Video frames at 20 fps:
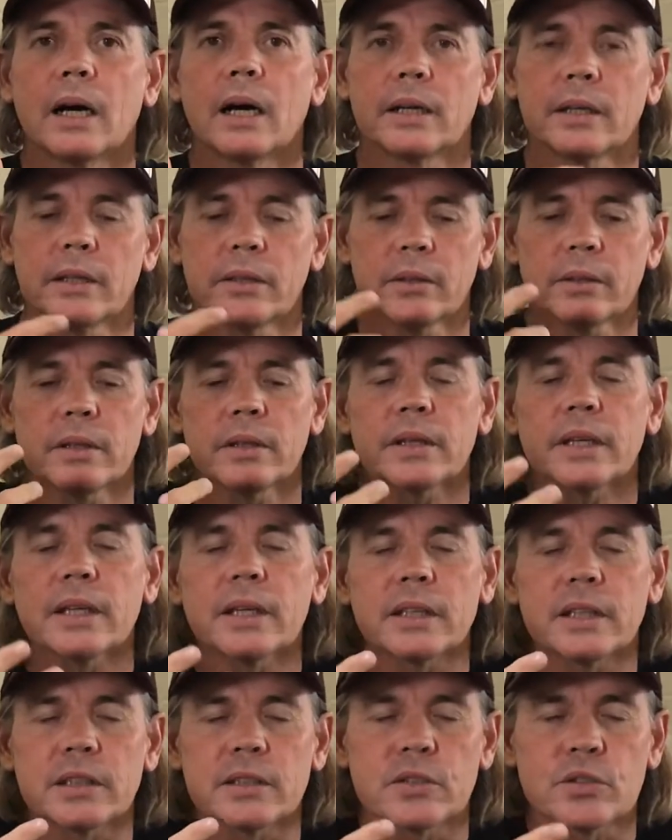You're
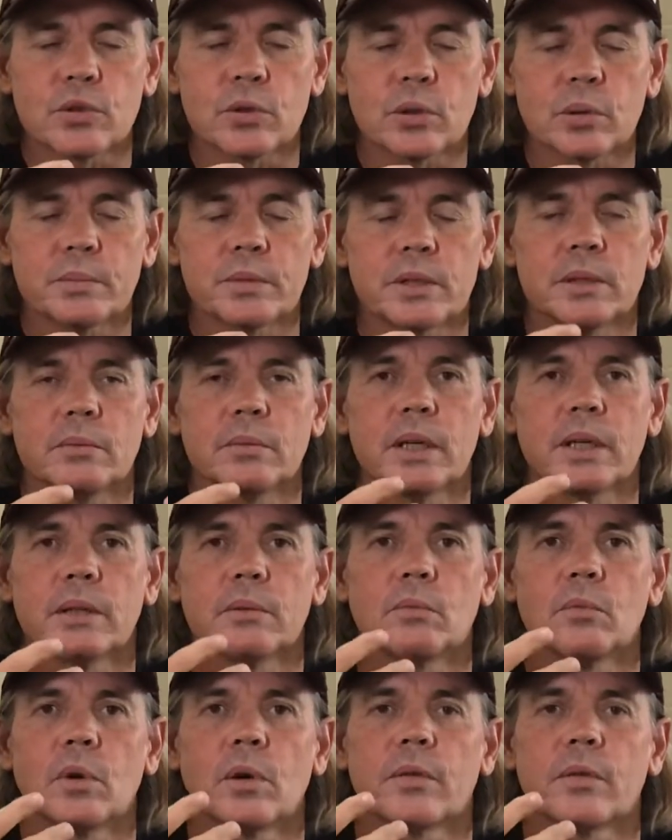getting absorbed
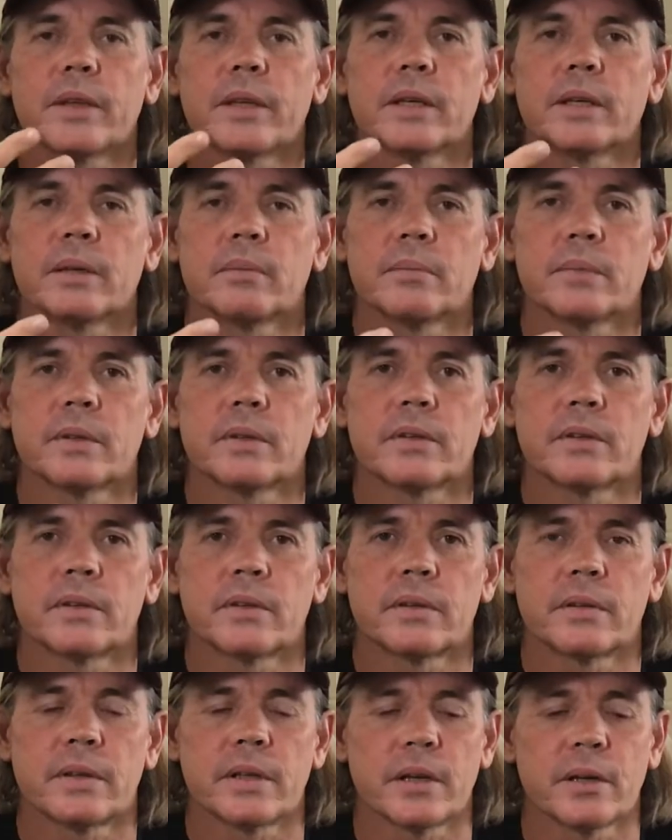in what the
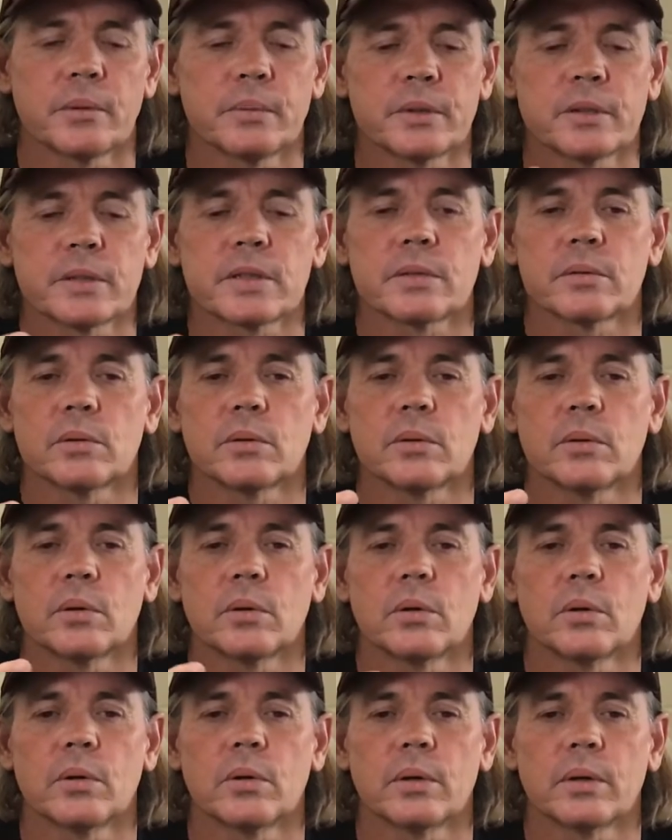hypnotherapist
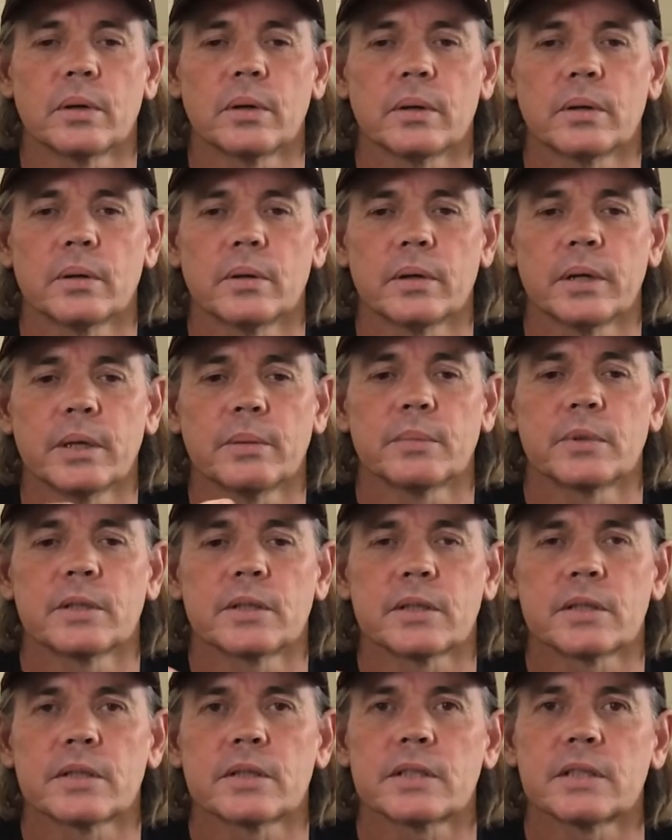or
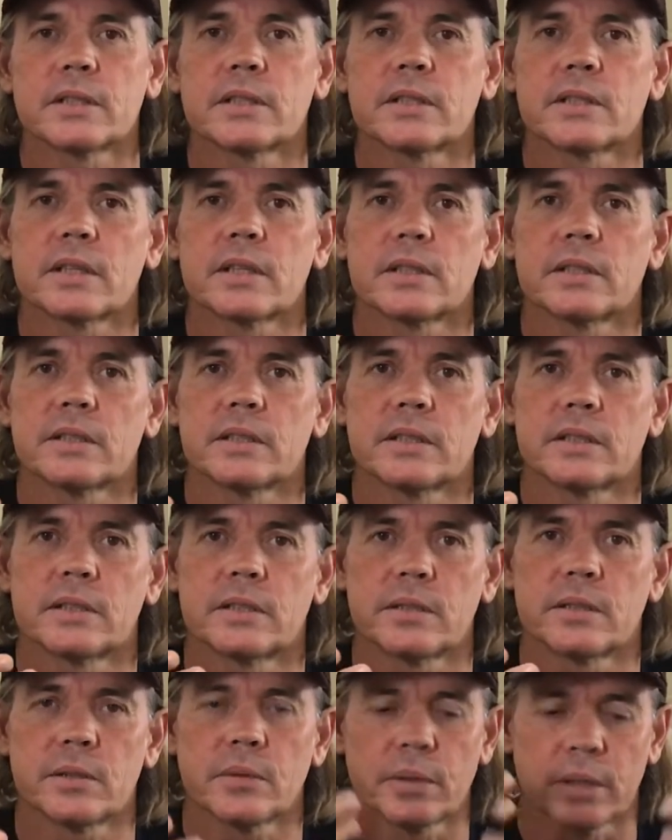hypnotist is
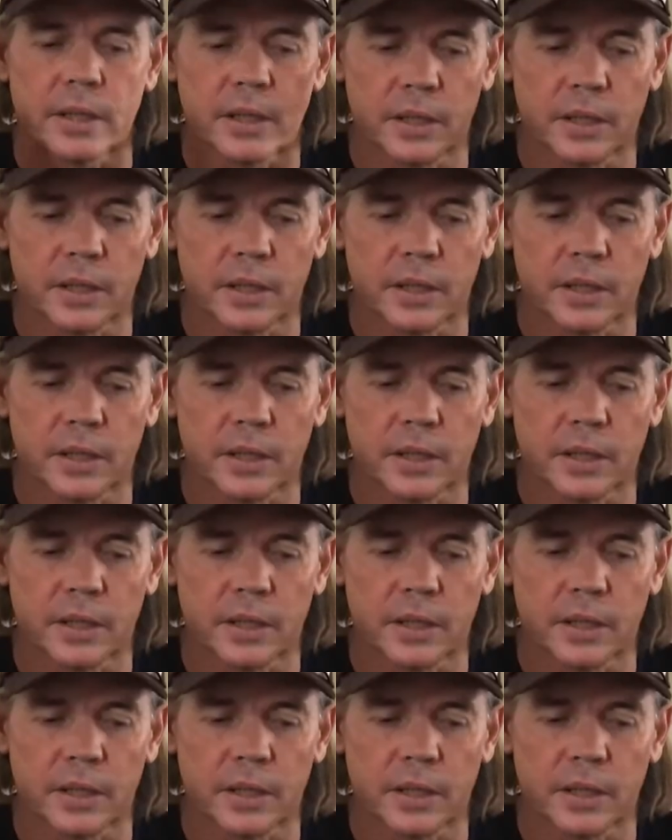doing,